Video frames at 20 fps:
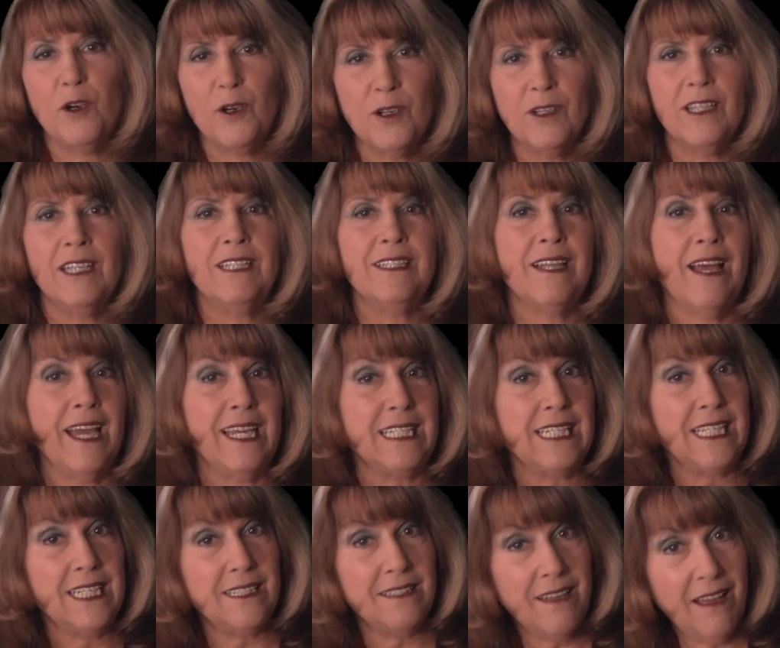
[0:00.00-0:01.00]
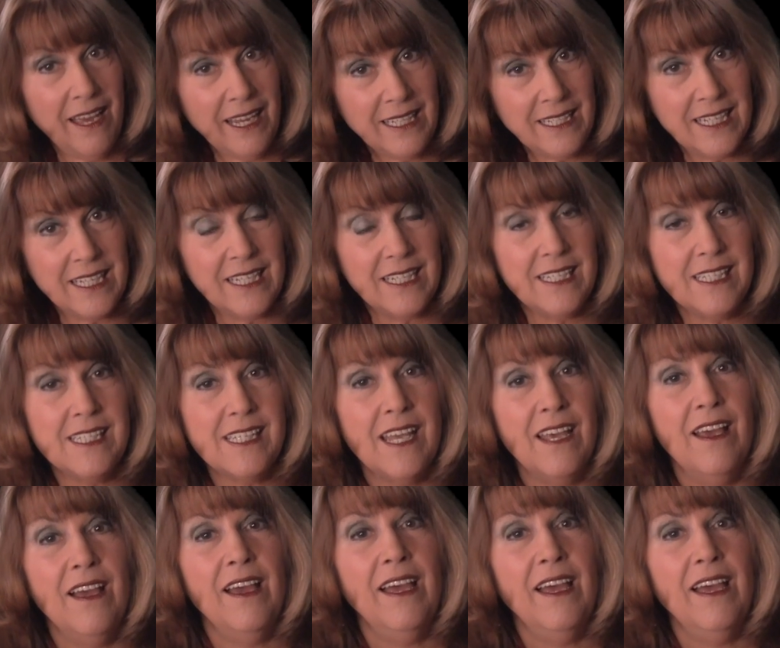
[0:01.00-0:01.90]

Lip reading: early 1990s,